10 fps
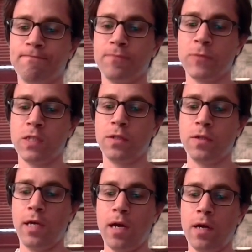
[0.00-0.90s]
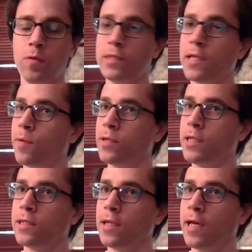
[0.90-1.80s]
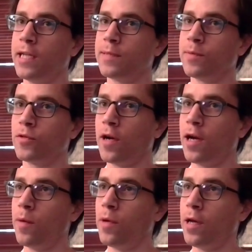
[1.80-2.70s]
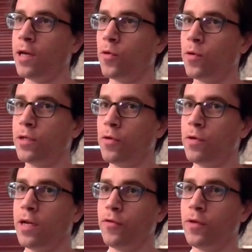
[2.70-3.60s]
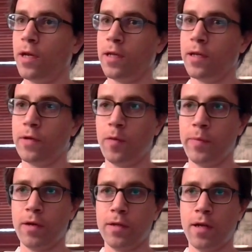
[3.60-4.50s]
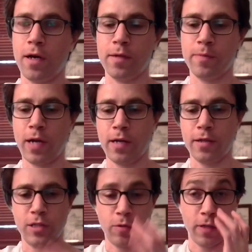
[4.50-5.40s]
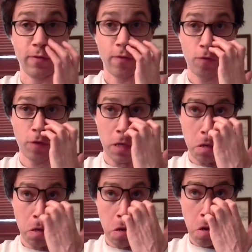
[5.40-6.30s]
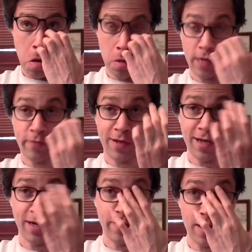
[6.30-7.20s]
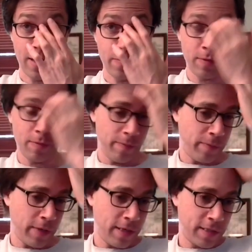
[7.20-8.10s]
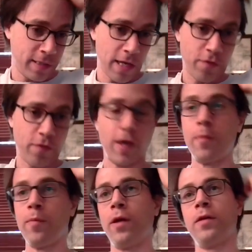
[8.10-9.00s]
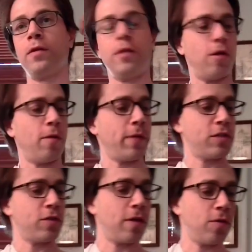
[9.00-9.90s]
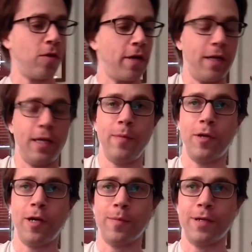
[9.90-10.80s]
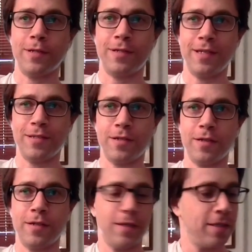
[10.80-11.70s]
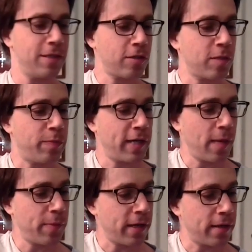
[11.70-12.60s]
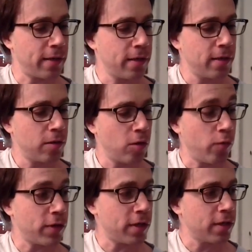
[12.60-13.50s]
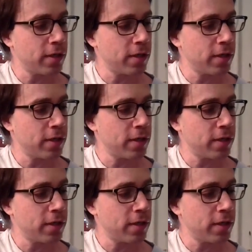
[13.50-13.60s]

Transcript: So yeah, and once again, please like and subscribe and or donate if you can. That would help me out a lot. I'm kind of just doing these for free. Not even kind of, I am. But it's a lot of fun, but you know, I'm not sure how long I can keep it up as things start to pick up again, hopefully.